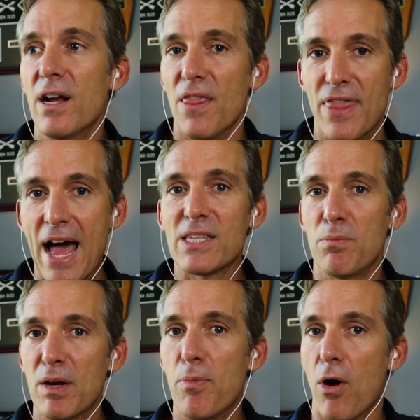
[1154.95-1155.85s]
That's a
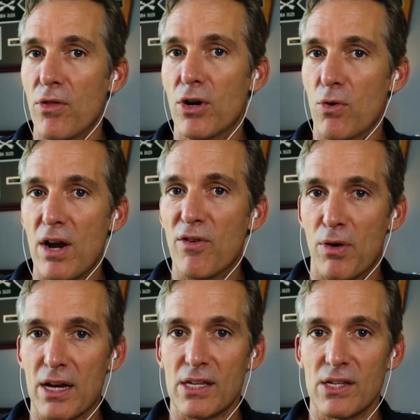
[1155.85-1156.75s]
big part of the creative
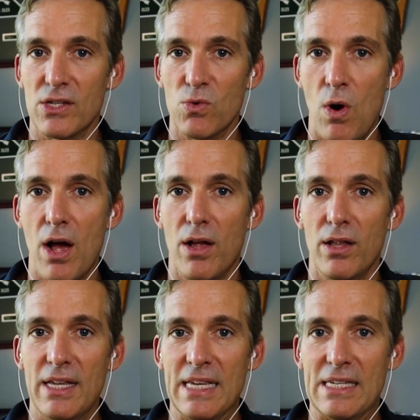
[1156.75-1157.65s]
process as
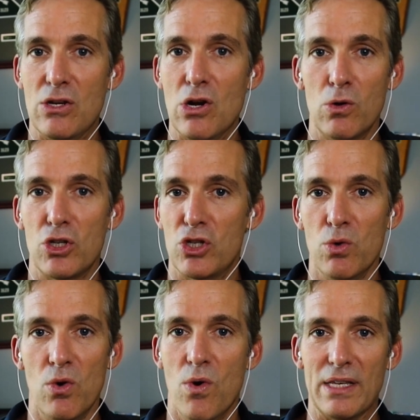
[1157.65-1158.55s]
well, is you don't just
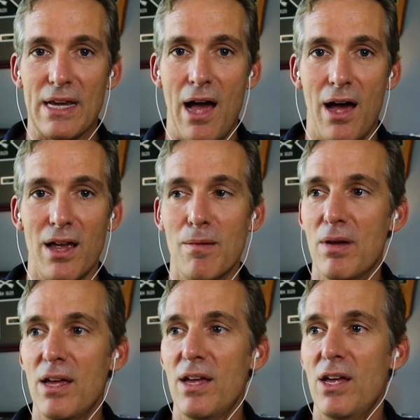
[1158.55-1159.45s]
do it one
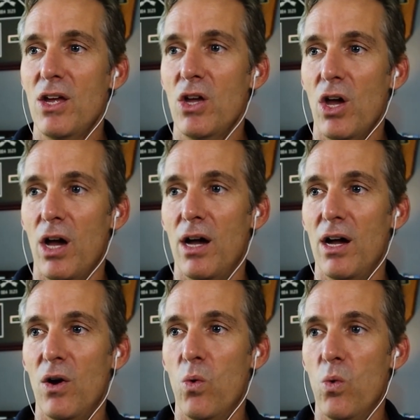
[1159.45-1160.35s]
time.
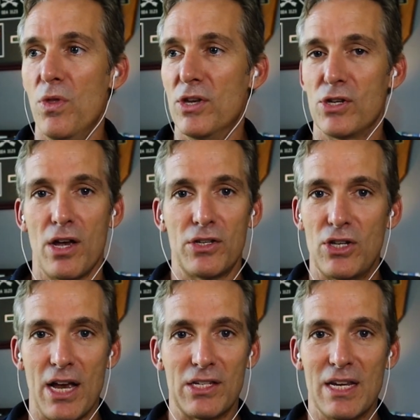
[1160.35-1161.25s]
The sausage
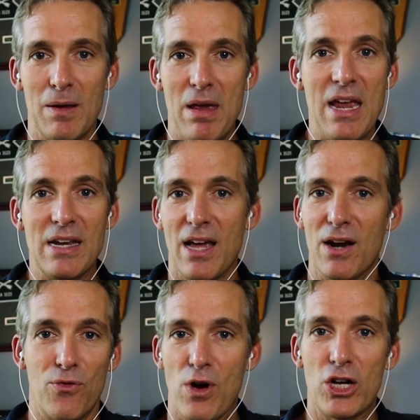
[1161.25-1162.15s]
has to get made kind
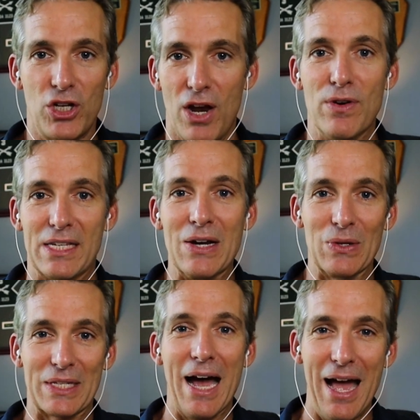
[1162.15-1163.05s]
of fresh every
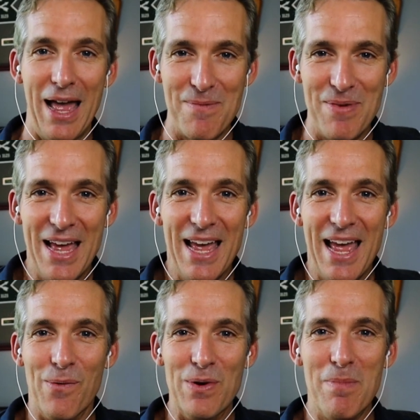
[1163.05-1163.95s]
single time.
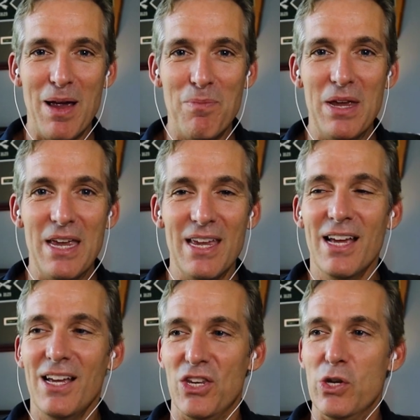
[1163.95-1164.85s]
And we might be
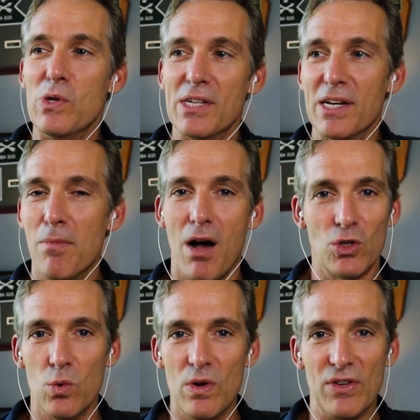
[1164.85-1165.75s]
using a
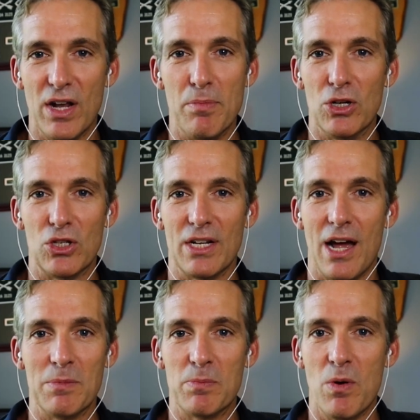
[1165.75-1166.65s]
module we've done a bunch of
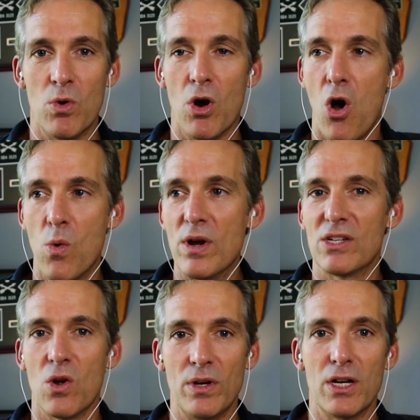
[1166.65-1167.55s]
times, but we're always
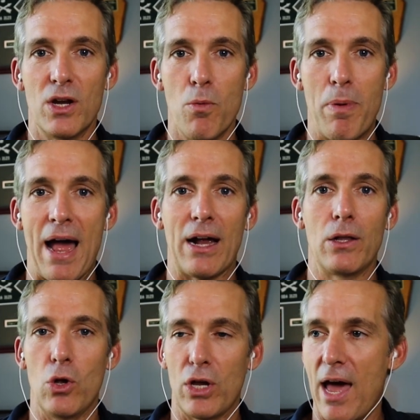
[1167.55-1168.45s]
going to go back,
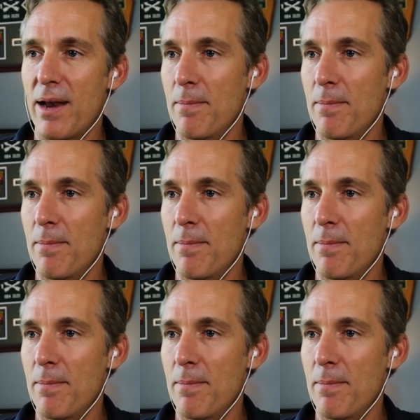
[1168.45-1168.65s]
look at it,